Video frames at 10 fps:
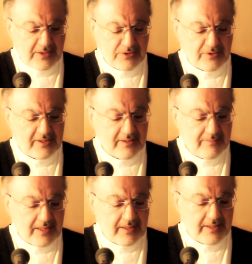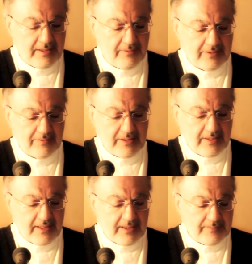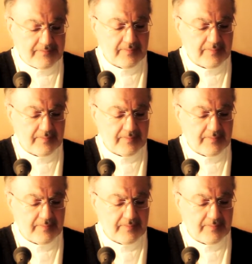Surah Al-Baqarah 119,